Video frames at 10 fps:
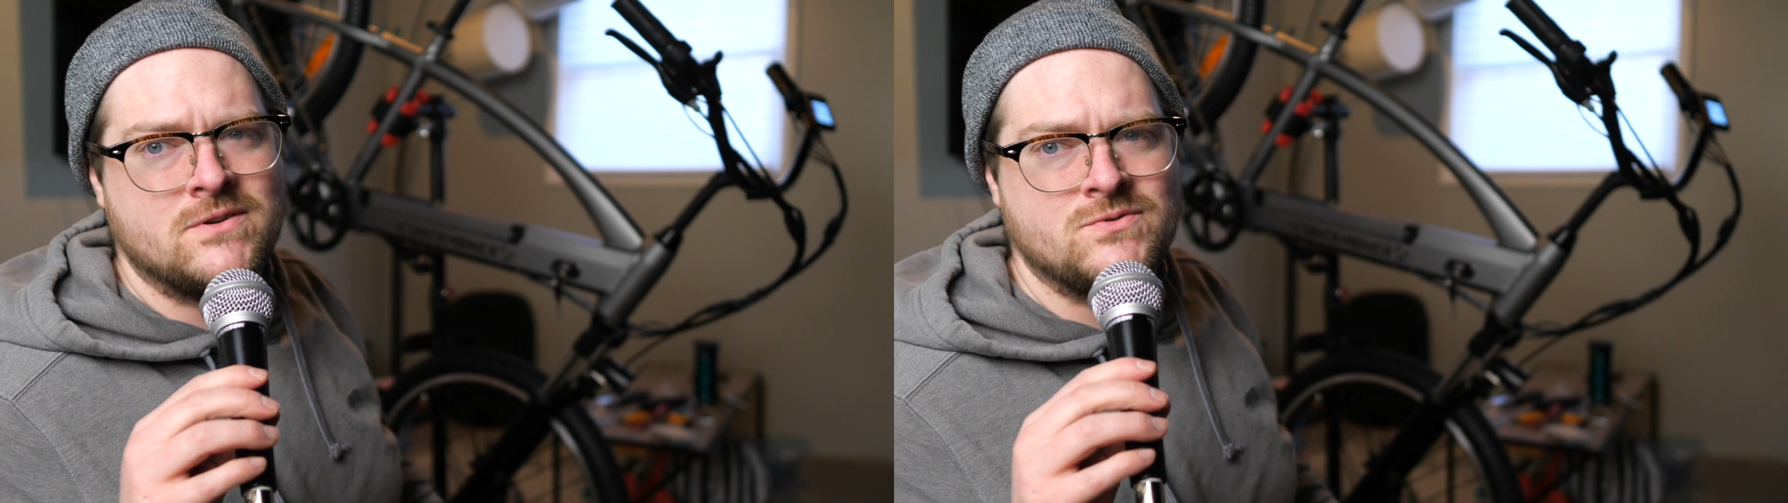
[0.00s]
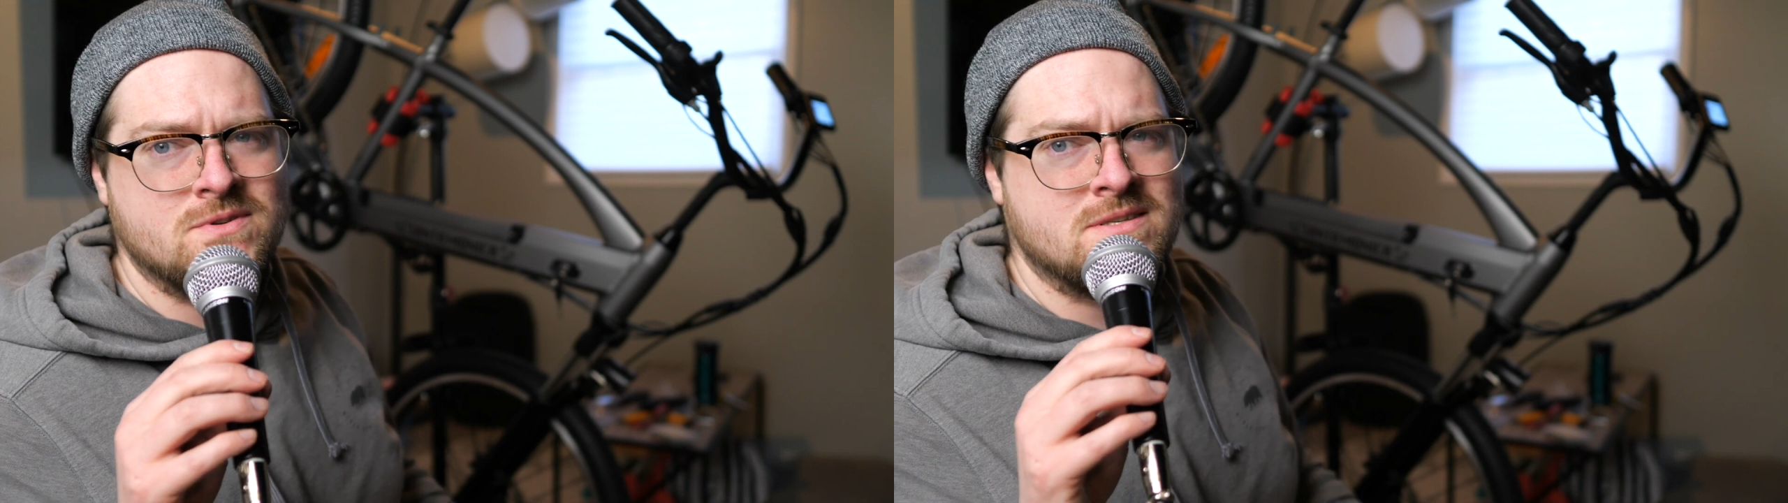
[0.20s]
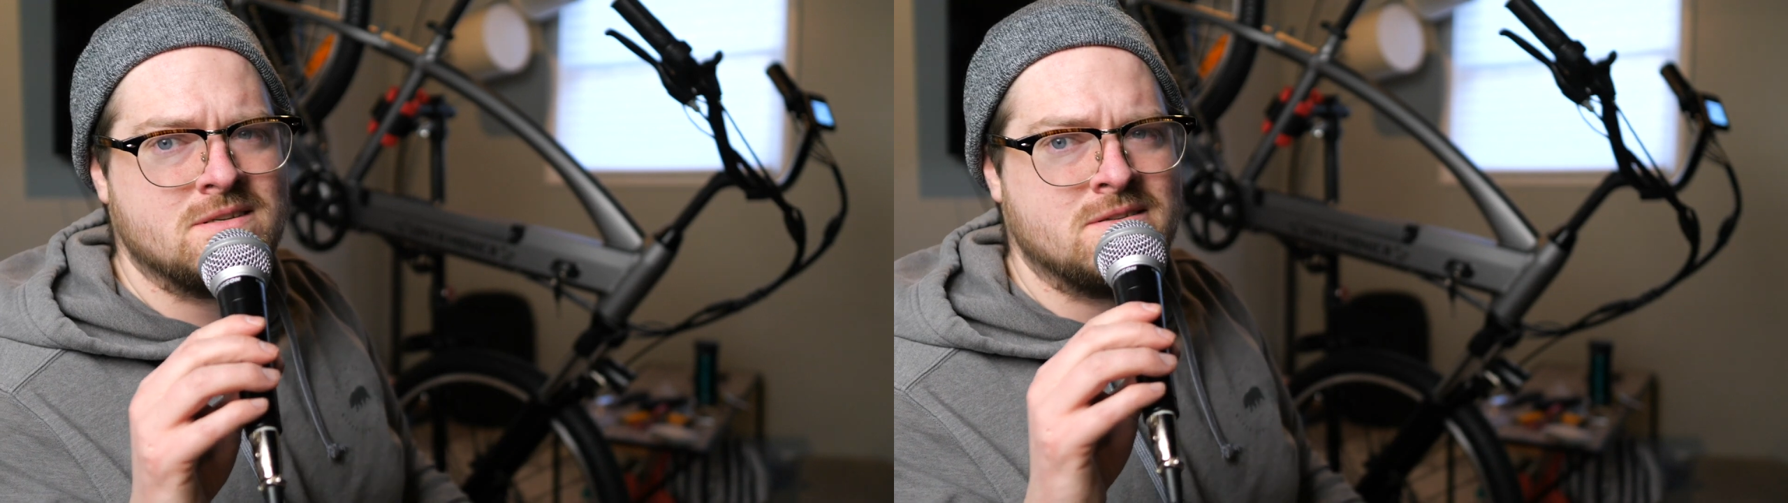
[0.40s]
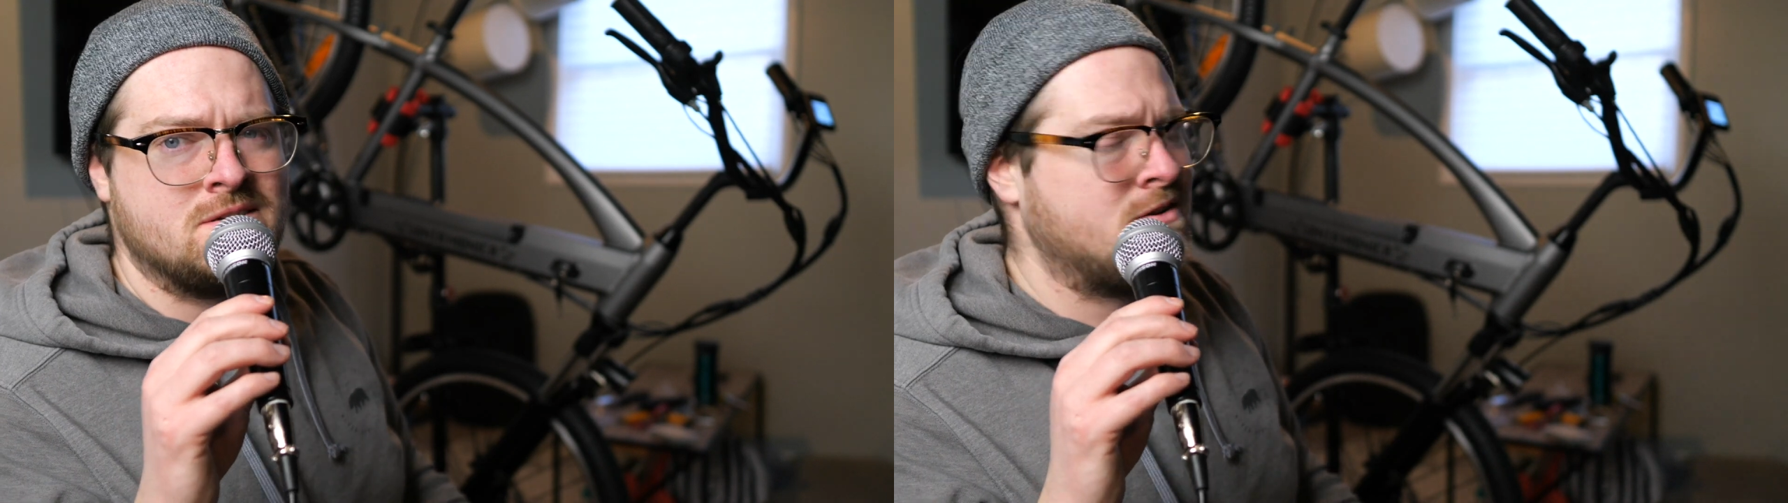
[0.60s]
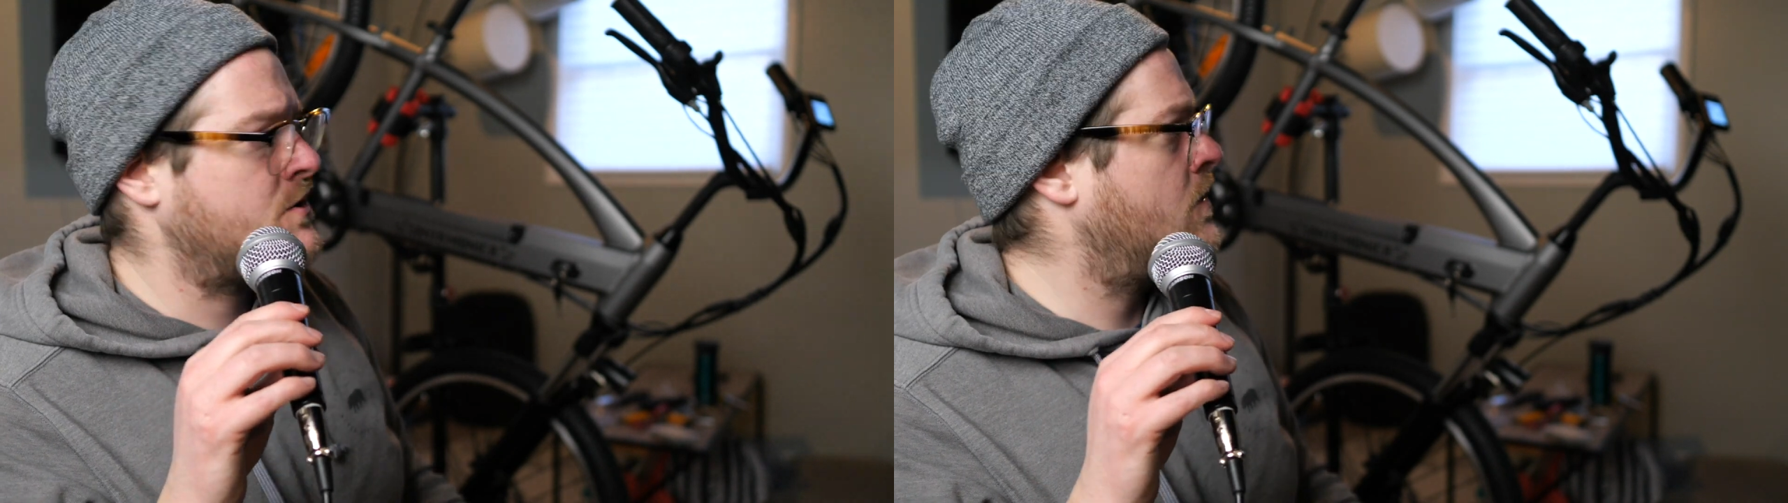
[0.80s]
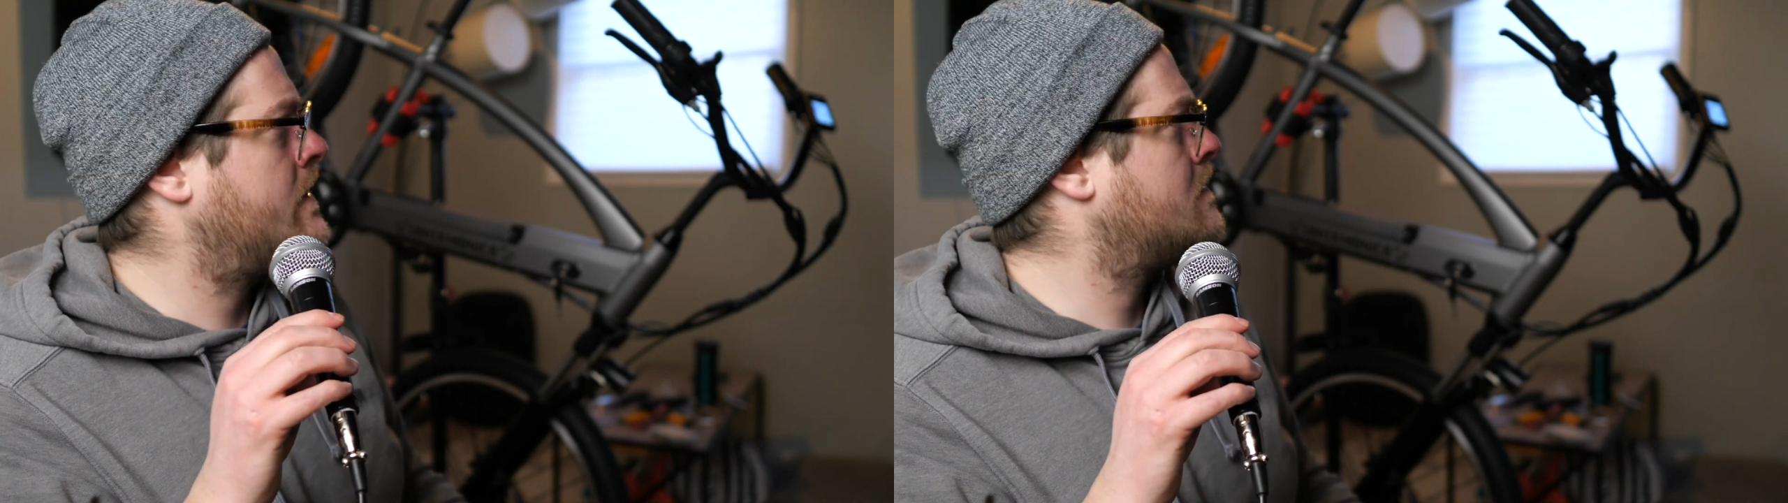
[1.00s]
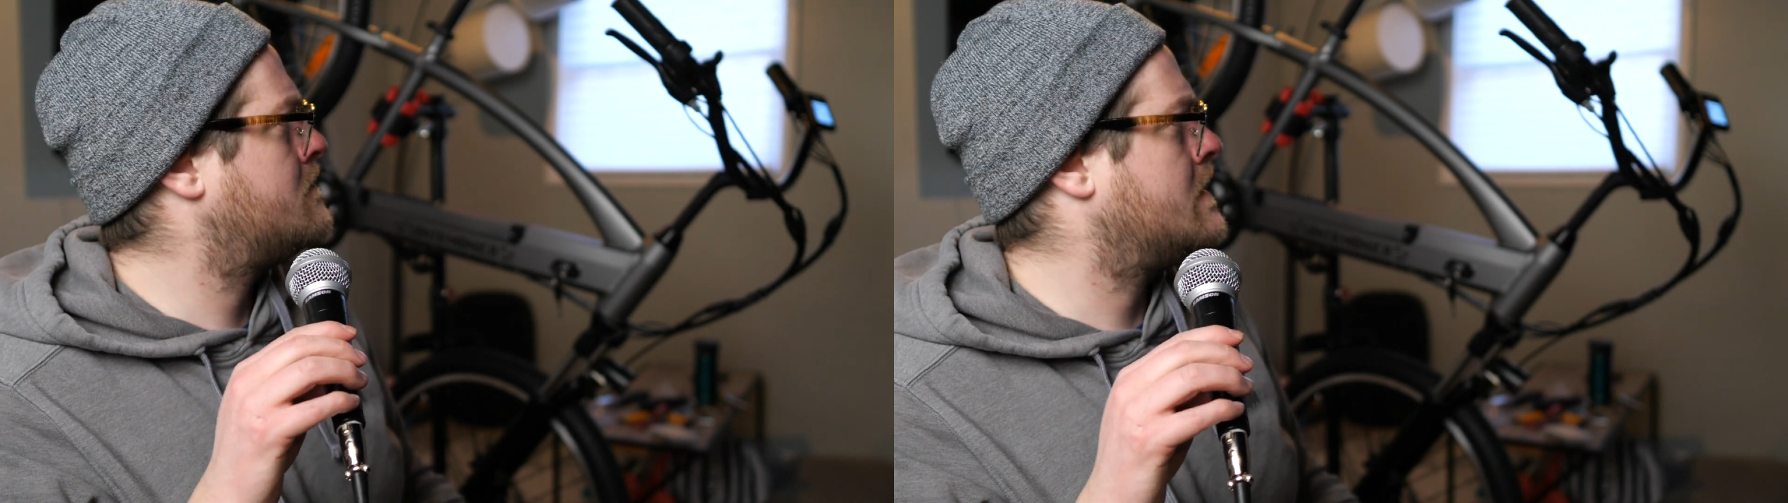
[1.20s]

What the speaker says: which was a little annoying,